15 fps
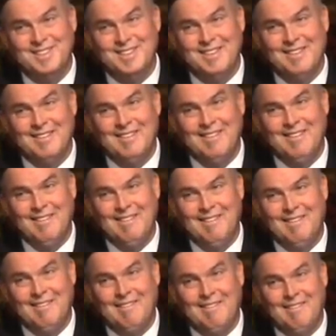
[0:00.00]

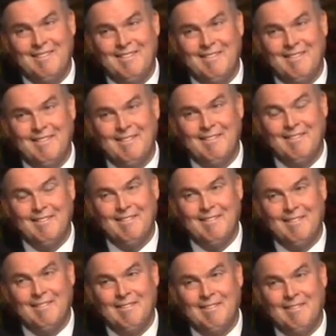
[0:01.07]

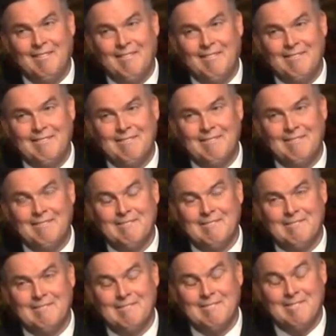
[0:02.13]

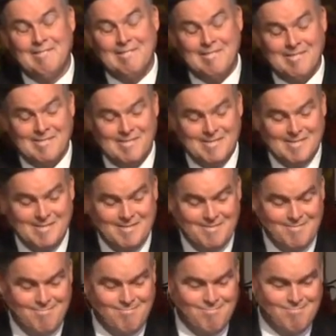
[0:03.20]

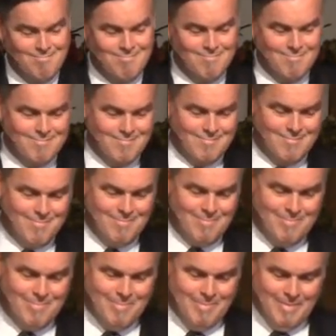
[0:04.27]

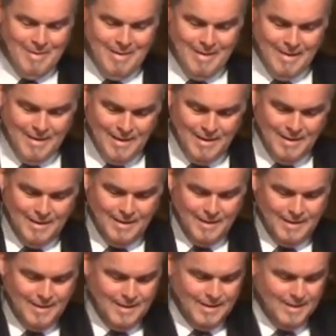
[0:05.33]

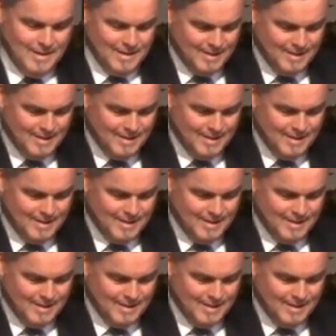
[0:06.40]
Nobody speaks.